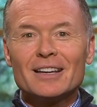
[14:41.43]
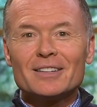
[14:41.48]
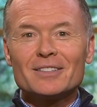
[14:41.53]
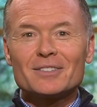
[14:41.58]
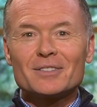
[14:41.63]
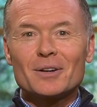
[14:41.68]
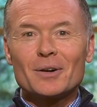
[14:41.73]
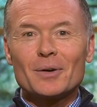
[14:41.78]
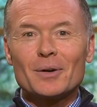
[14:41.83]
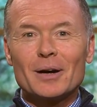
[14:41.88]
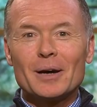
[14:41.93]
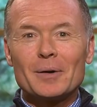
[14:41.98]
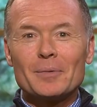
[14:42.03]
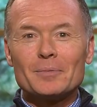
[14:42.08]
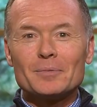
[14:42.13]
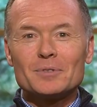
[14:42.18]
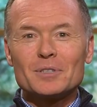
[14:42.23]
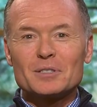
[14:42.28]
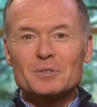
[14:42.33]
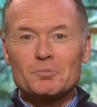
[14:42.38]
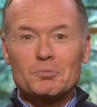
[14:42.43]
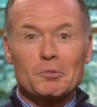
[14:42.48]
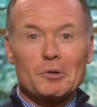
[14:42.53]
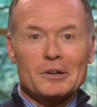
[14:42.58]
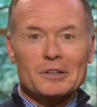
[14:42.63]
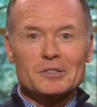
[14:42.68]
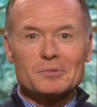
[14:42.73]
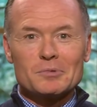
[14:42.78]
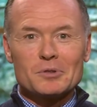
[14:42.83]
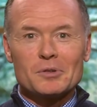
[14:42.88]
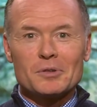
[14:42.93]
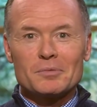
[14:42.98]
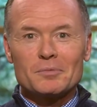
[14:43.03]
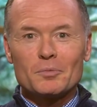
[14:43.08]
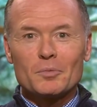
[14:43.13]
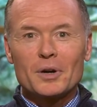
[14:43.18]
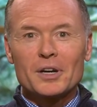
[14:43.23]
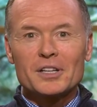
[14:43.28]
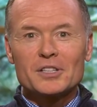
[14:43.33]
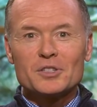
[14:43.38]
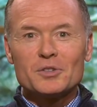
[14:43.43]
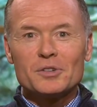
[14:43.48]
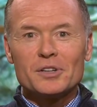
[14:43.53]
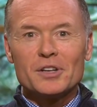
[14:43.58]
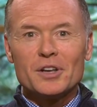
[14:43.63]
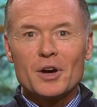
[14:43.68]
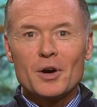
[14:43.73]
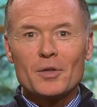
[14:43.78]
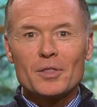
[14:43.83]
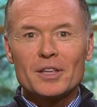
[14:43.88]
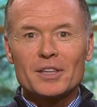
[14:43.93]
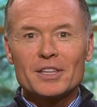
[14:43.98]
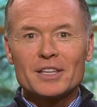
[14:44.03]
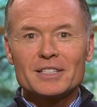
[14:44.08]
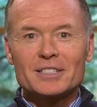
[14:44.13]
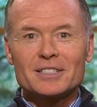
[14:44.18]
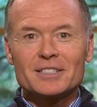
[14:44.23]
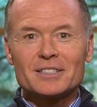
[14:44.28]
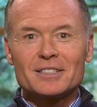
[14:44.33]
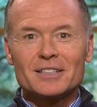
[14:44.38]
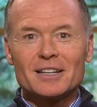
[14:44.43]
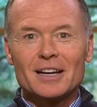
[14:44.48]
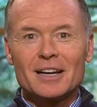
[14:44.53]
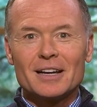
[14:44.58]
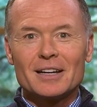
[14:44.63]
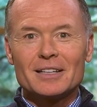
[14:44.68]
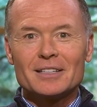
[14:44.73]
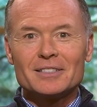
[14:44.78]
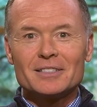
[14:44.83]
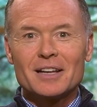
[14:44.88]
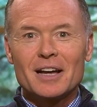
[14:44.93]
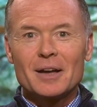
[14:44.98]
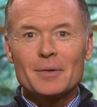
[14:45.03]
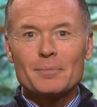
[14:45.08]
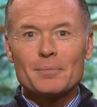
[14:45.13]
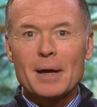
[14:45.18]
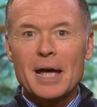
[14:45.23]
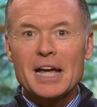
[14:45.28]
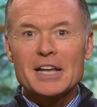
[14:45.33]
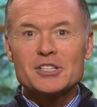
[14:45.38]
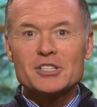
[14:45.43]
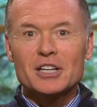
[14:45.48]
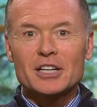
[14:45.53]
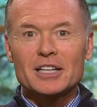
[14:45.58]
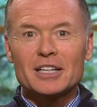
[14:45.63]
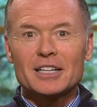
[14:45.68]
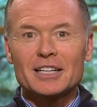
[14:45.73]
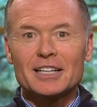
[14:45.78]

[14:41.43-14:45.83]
So uh, just wanted you to, wanted you to know that this uh, is not magic.